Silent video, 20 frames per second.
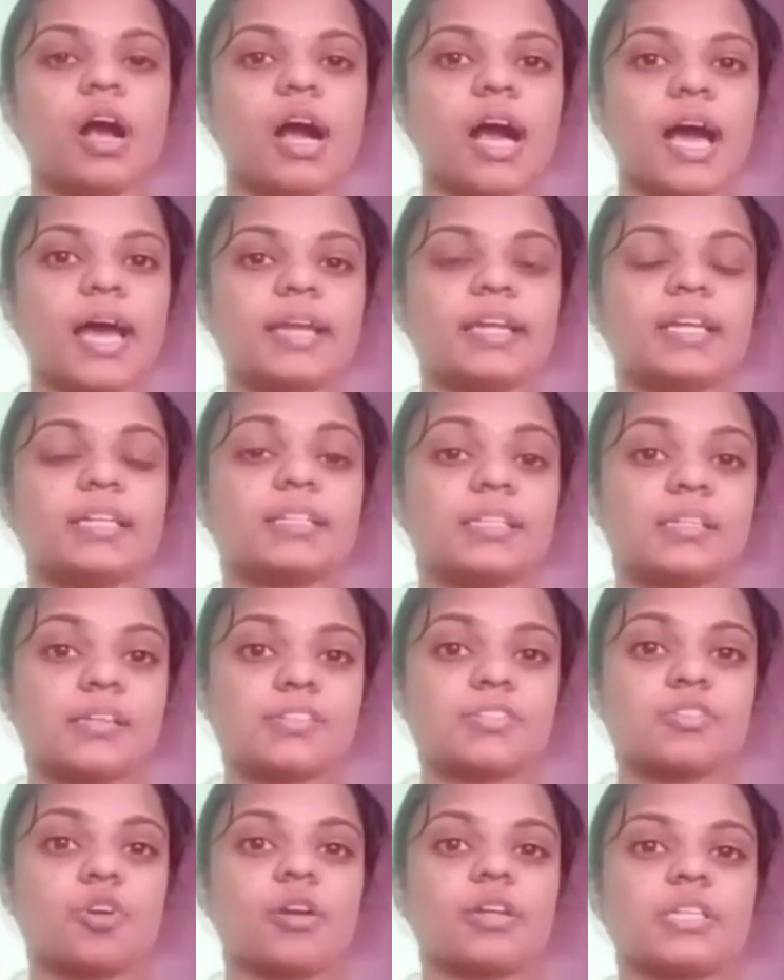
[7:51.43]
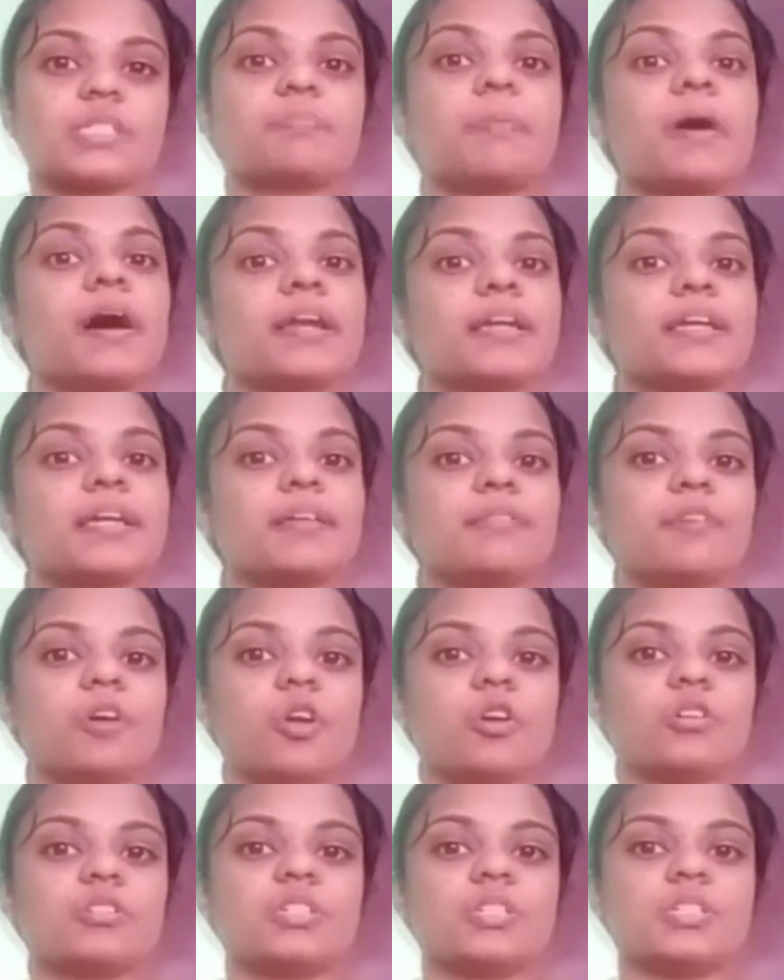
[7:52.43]
and this is called as particle
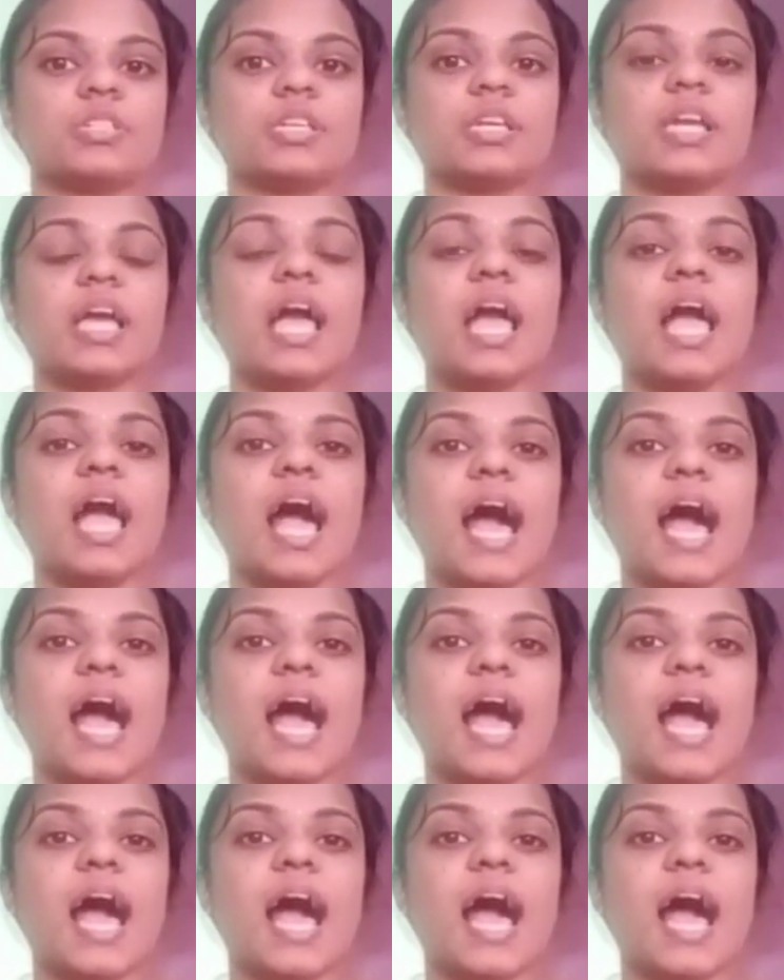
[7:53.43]
velocity.